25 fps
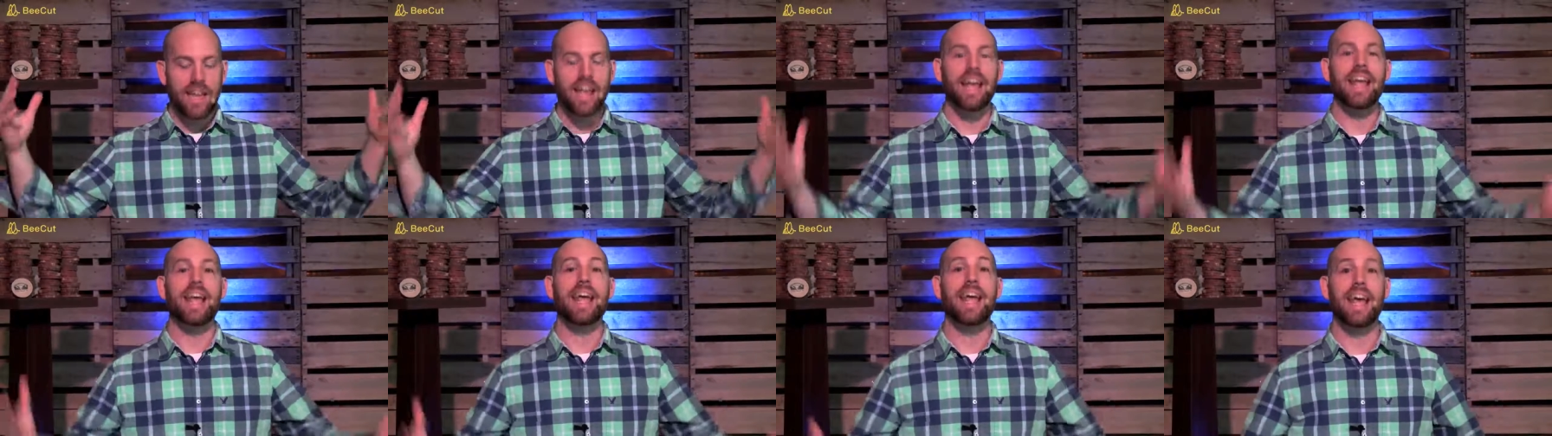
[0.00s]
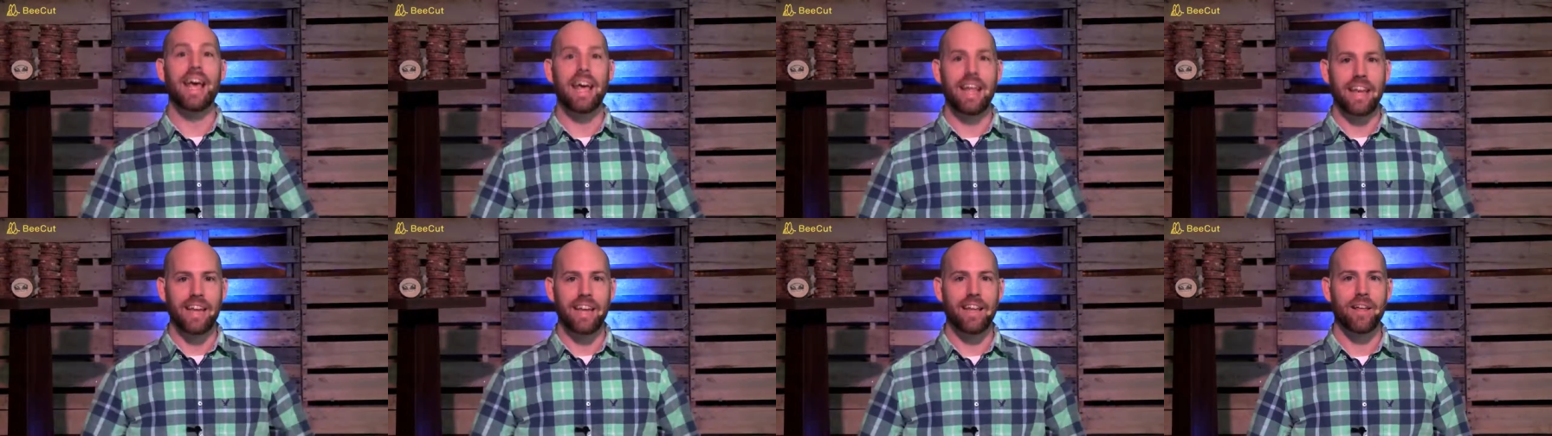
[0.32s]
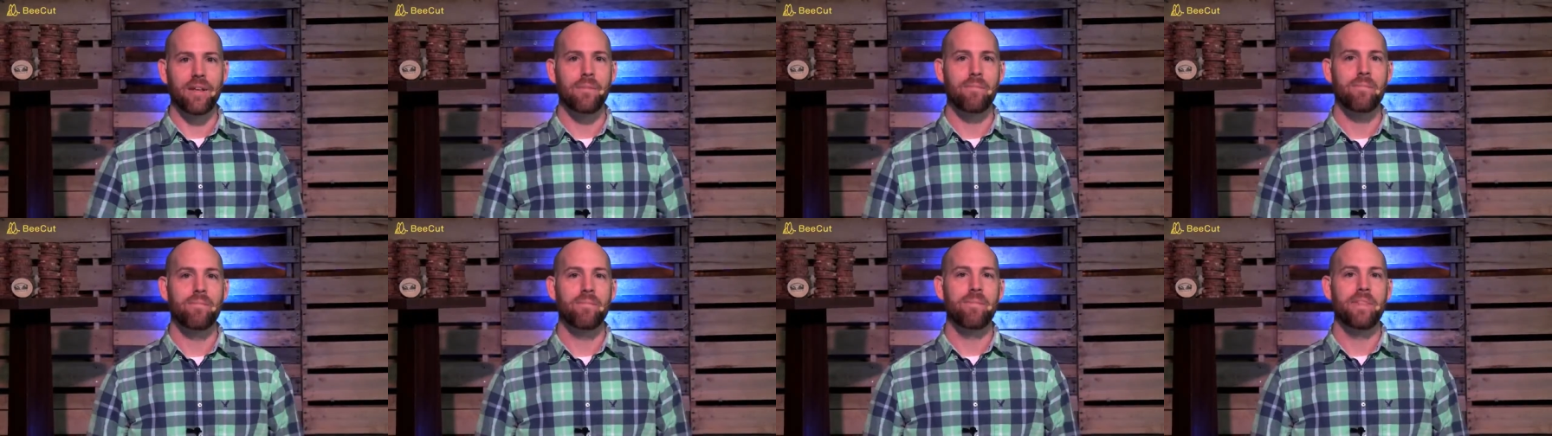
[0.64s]
in,
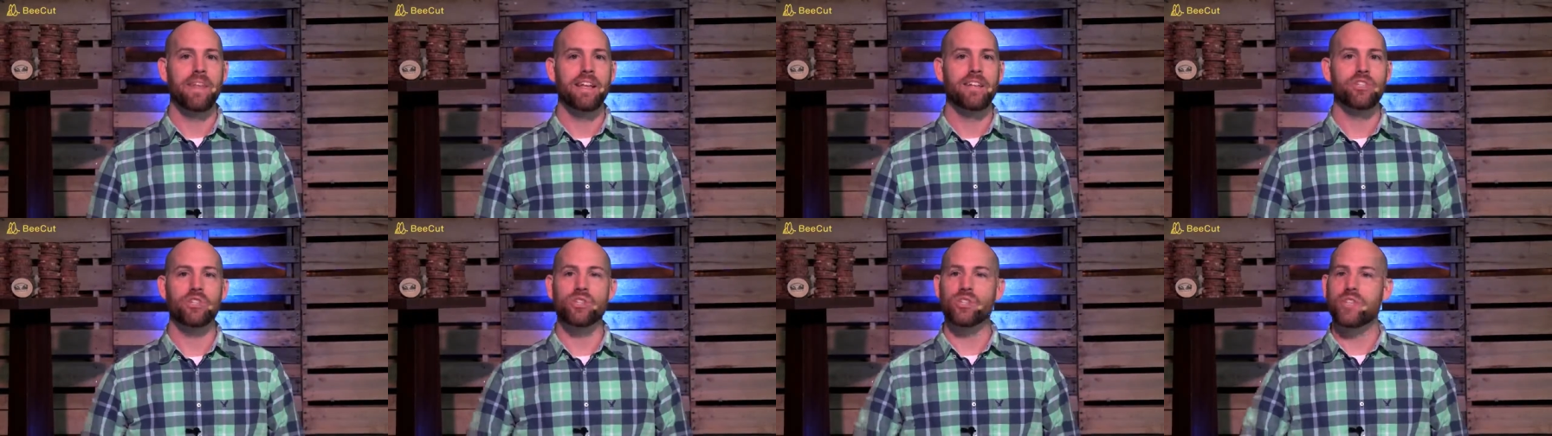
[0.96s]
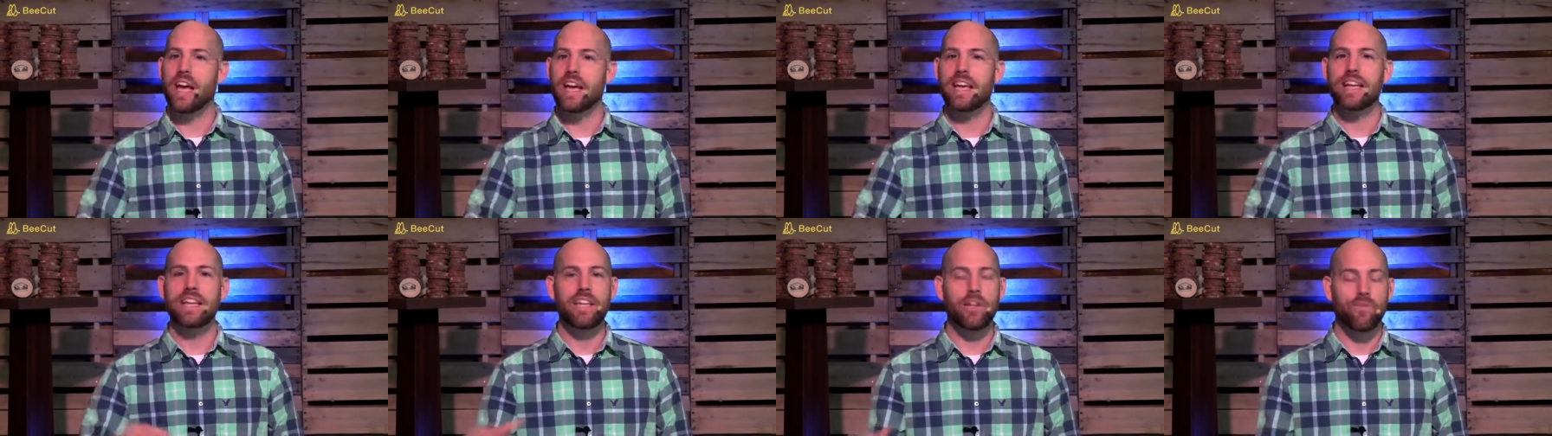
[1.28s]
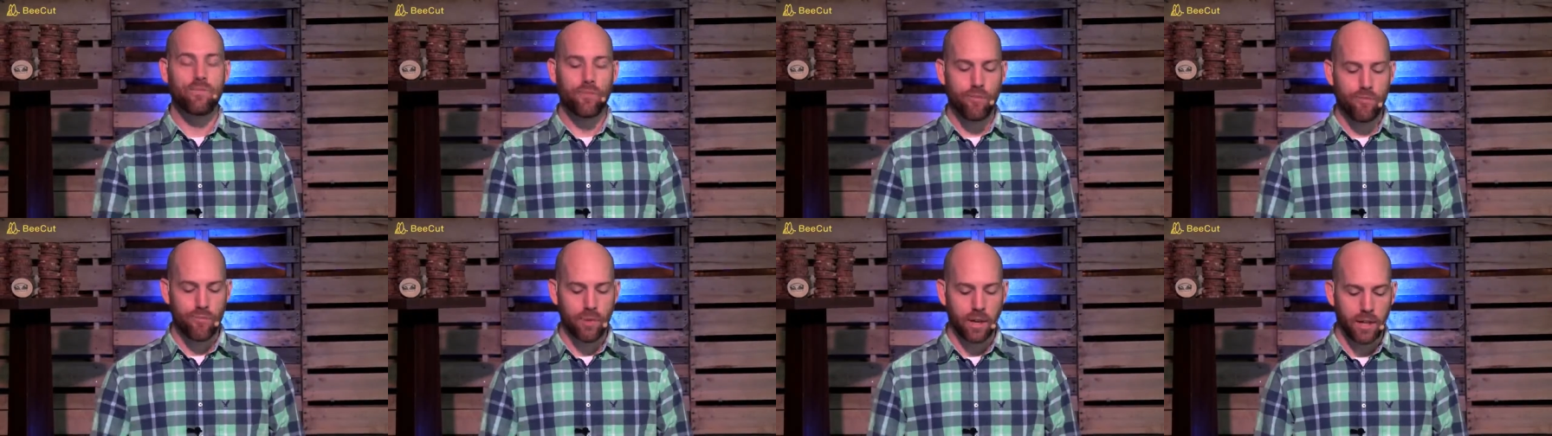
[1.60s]
just like it did
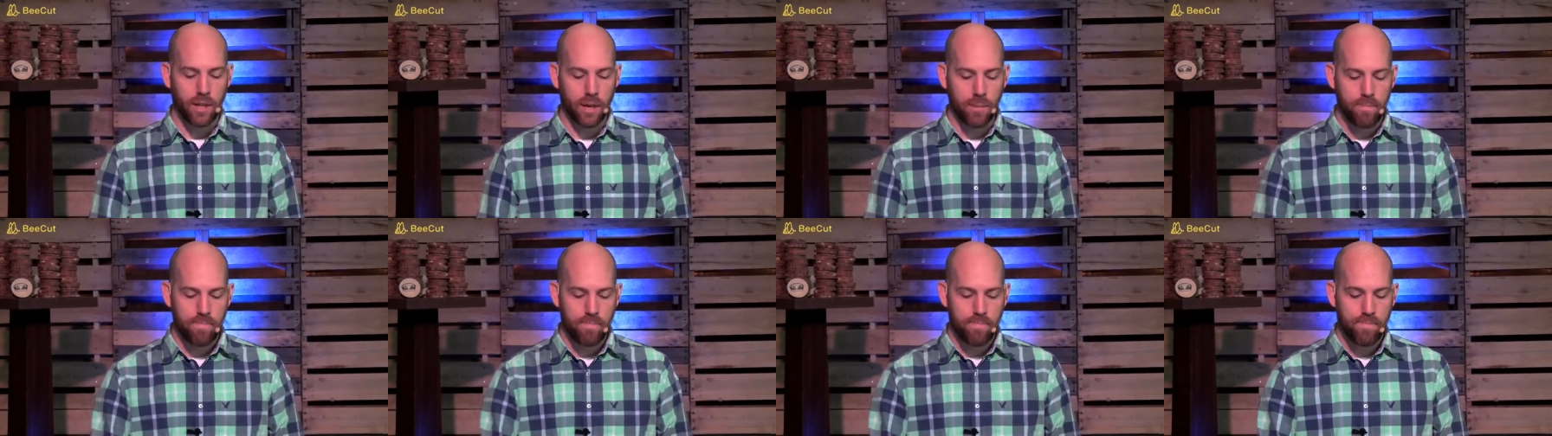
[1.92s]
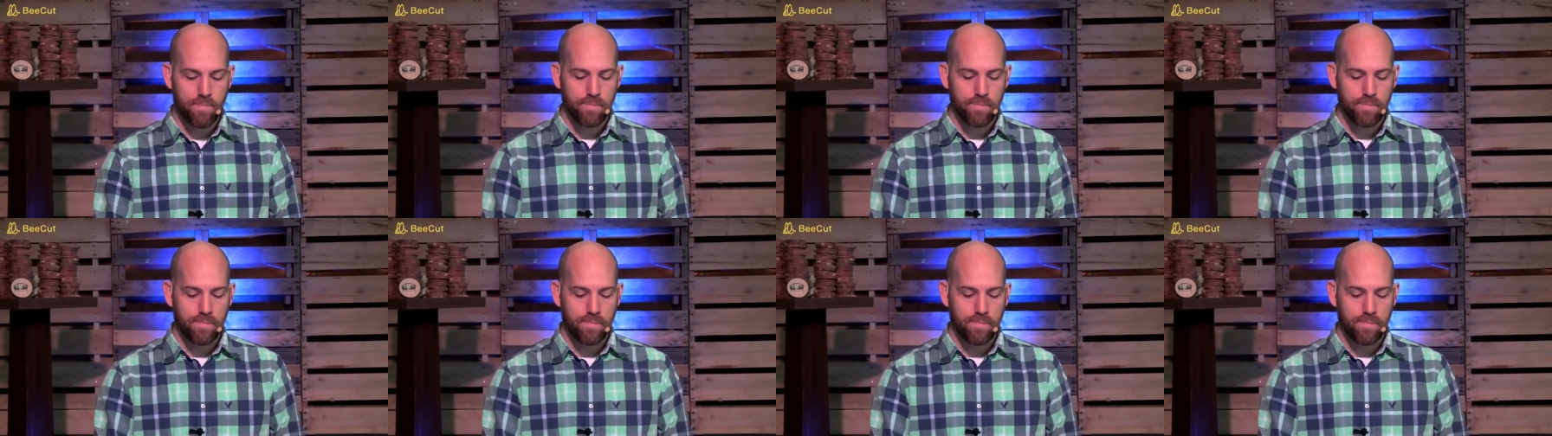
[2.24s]
for Philip.